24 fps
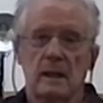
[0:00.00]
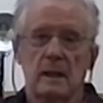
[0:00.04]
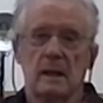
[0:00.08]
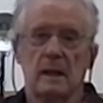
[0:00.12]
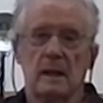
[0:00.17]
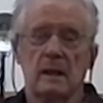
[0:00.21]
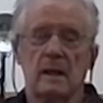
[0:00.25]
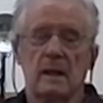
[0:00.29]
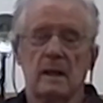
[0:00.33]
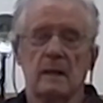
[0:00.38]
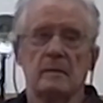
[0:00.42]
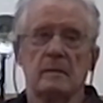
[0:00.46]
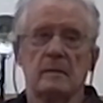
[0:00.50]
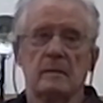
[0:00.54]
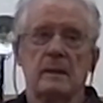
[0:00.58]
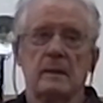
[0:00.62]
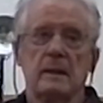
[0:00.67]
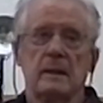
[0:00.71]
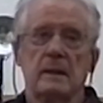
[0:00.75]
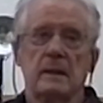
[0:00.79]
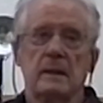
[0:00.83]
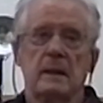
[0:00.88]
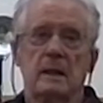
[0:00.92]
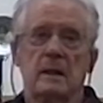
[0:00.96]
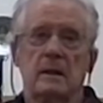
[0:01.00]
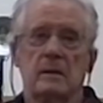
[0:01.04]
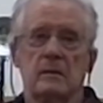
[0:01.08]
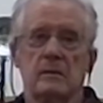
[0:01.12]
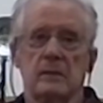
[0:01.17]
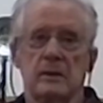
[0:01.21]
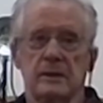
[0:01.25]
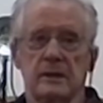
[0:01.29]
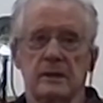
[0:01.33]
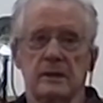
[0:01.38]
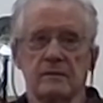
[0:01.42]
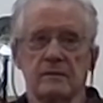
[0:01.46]

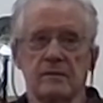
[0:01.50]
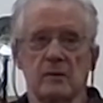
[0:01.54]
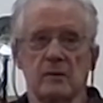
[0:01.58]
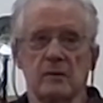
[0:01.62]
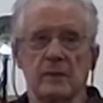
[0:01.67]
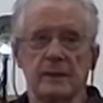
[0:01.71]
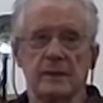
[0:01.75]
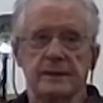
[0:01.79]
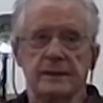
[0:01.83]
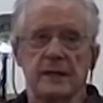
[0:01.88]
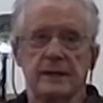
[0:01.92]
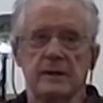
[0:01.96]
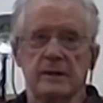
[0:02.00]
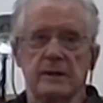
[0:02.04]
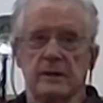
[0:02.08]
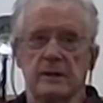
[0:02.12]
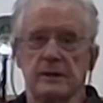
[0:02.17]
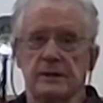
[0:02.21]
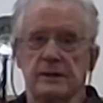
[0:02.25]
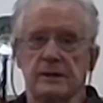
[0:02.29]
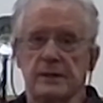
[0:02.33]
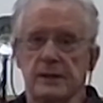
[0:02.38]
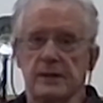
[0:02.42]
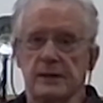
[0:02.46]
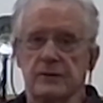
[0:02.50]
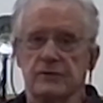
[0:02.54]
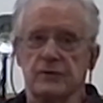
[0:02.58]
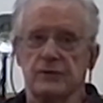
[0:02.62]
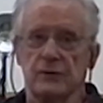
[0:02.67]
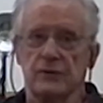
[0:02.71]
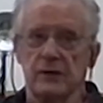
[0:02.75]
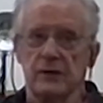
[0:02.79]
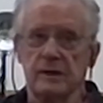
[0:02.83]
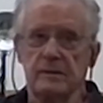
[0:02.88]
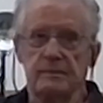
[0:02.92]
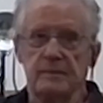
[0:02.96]
We never went down into
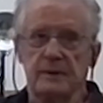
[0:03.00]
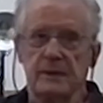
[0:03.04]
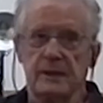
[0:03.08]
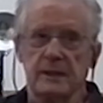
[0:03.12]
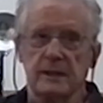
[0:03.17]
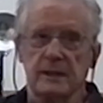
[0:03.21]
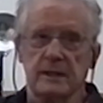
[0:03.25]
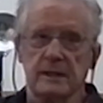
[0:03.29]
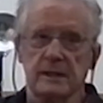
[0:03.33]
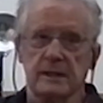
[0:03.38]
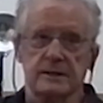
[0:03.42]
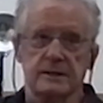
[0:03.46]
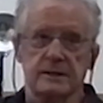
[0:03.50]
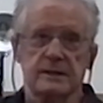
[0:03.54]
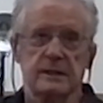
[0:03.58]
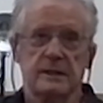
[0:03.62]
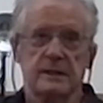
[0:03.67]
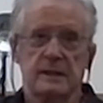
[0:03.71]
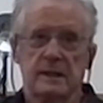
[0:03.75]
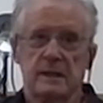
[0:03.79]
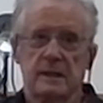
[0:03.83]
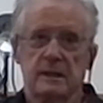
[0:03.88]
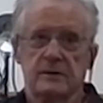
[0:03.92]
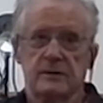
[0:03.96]
Detroit because